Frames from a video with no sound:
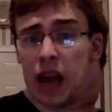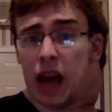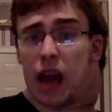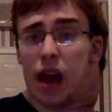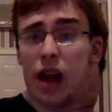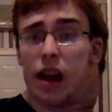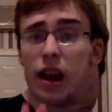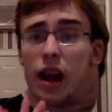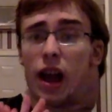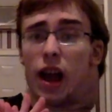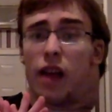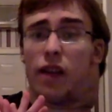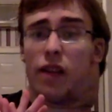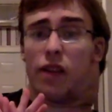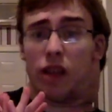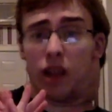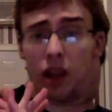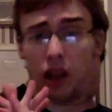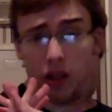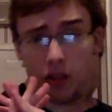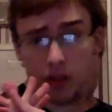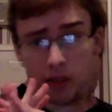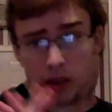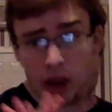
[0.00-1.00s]
and ended
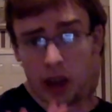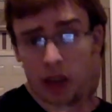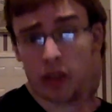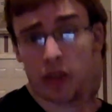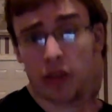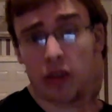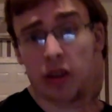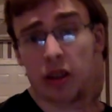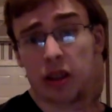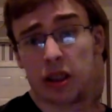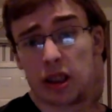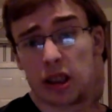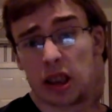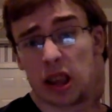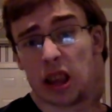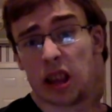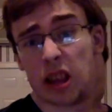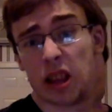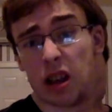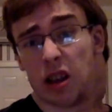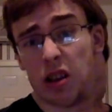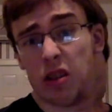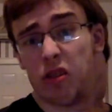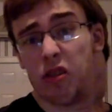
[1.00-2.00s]
on chapter
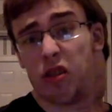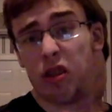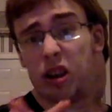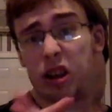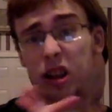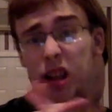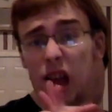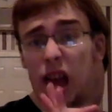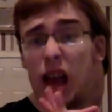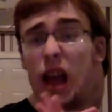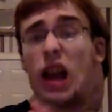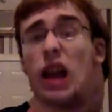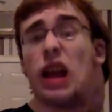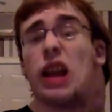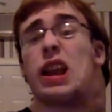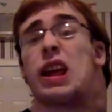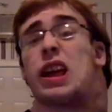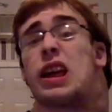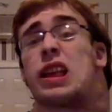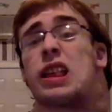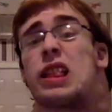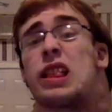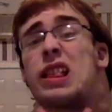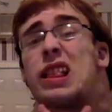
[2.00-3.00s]

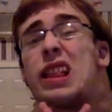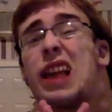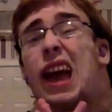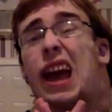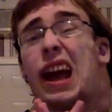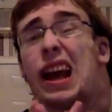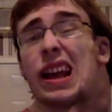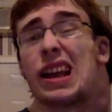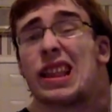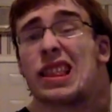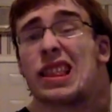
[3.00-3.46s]
686.